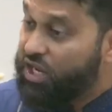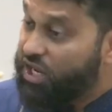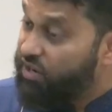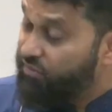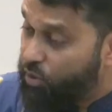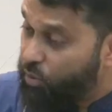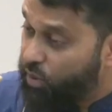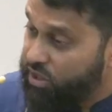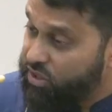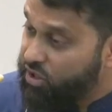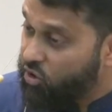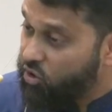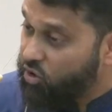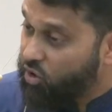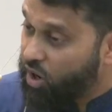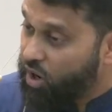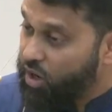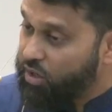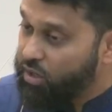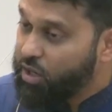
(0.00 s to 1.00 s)
Even when they're
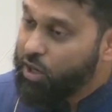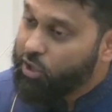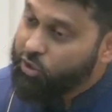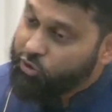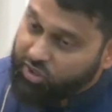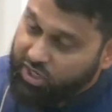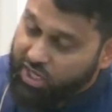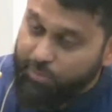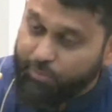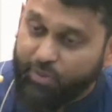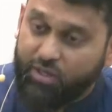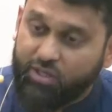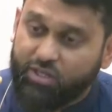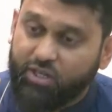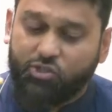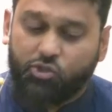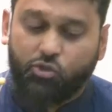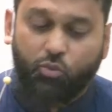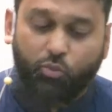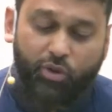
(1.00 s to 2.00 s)
gone, you keep in
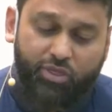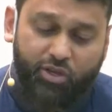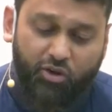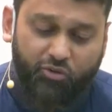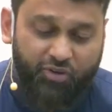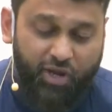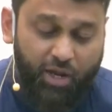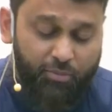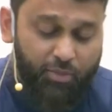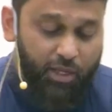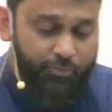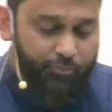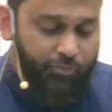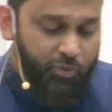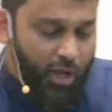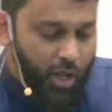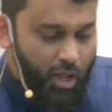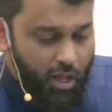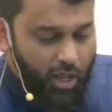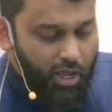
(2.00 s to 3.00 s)
touch with their family
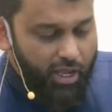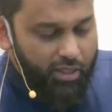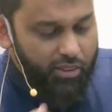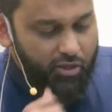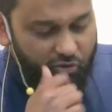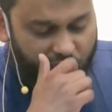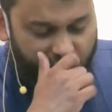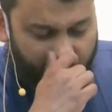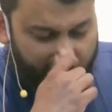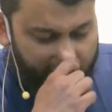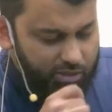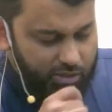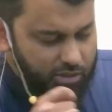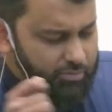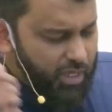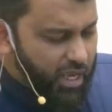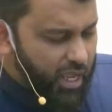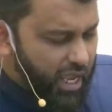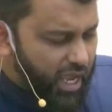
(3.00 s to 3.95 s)
and their friends.